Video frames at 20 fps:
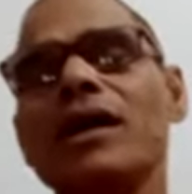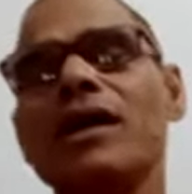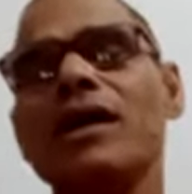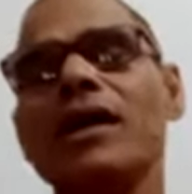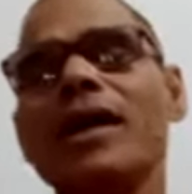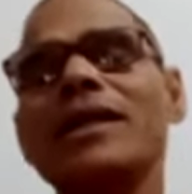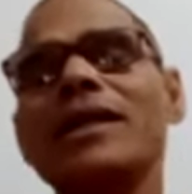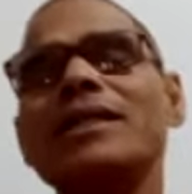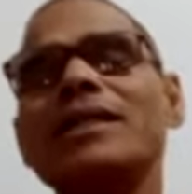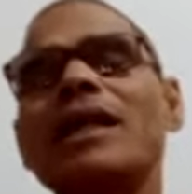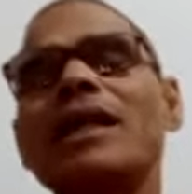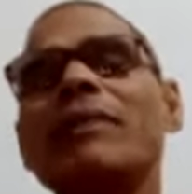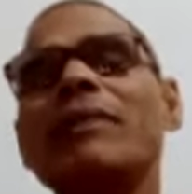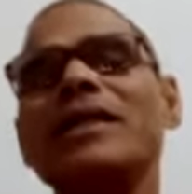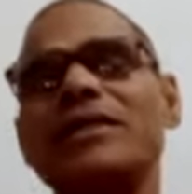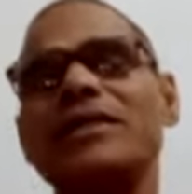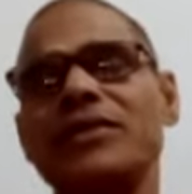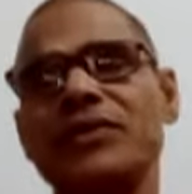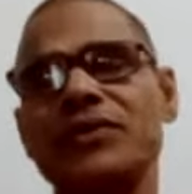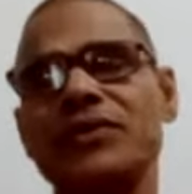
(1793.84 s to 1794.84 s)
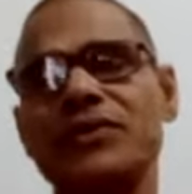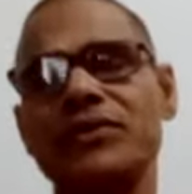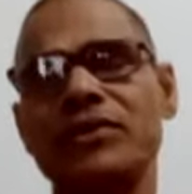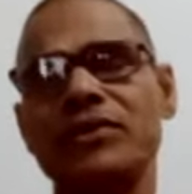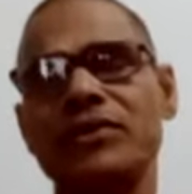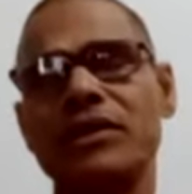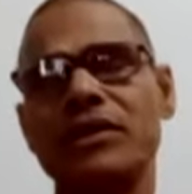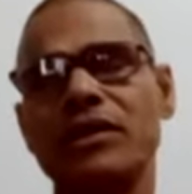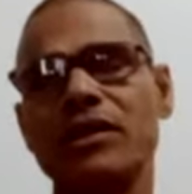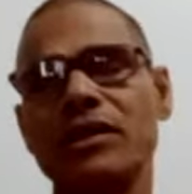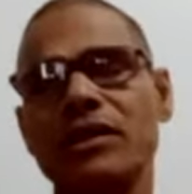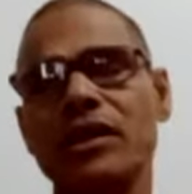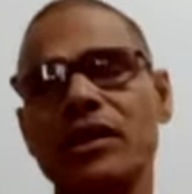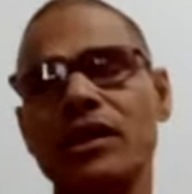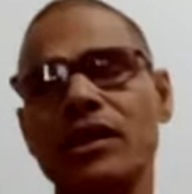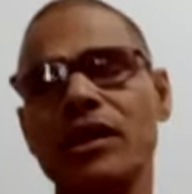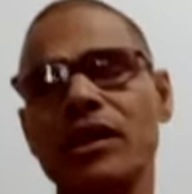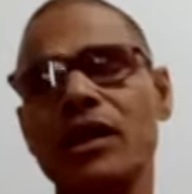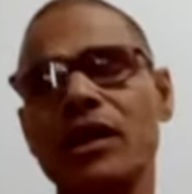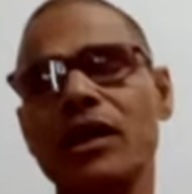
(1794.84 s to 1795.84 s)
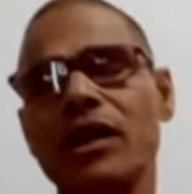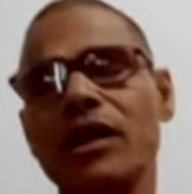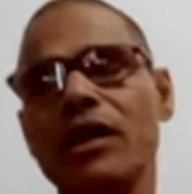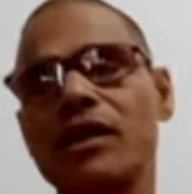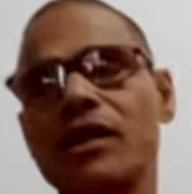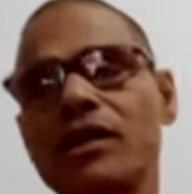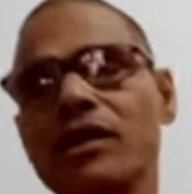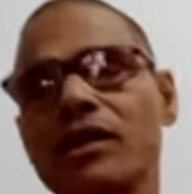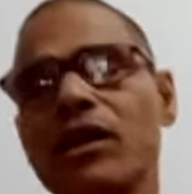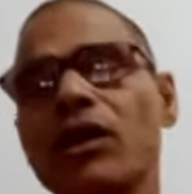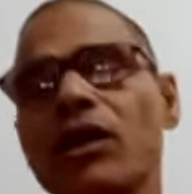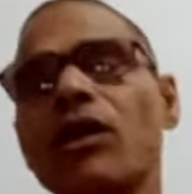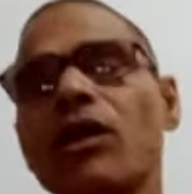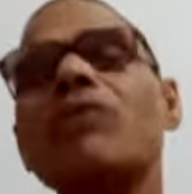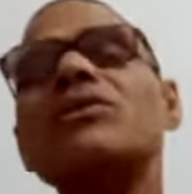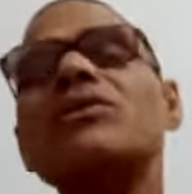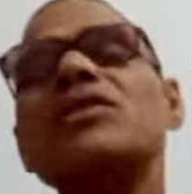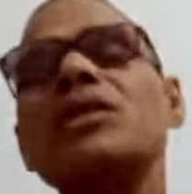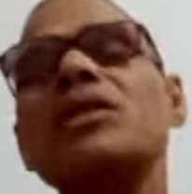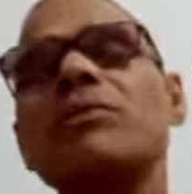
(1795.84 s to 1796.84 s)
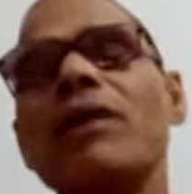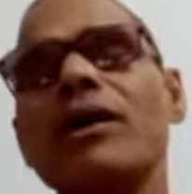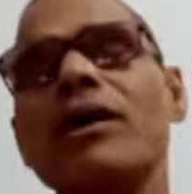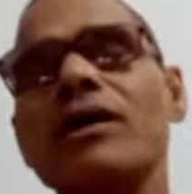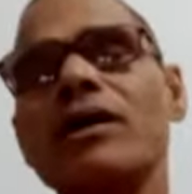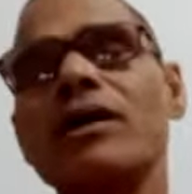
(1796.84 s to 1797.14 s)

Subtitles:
established, and the Lord Shiva,